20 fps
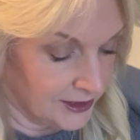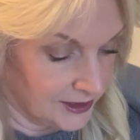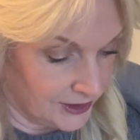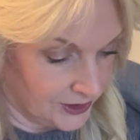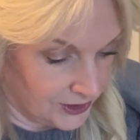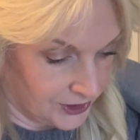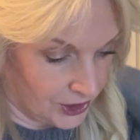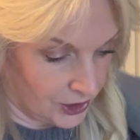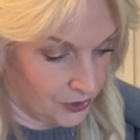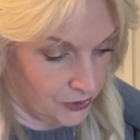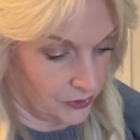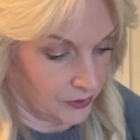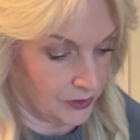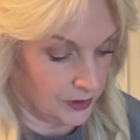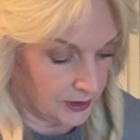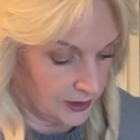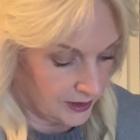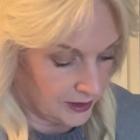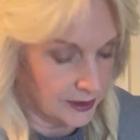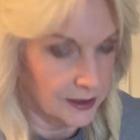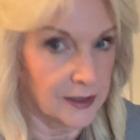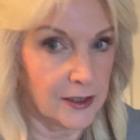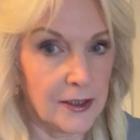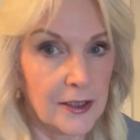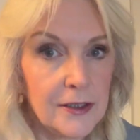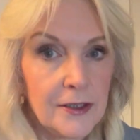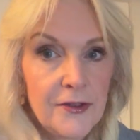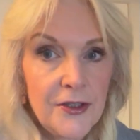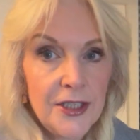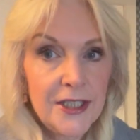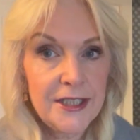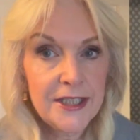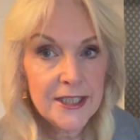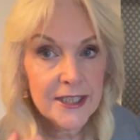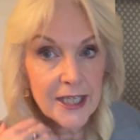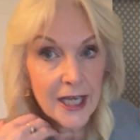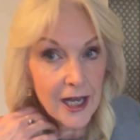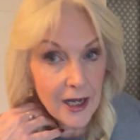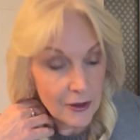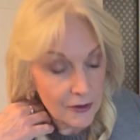So this is how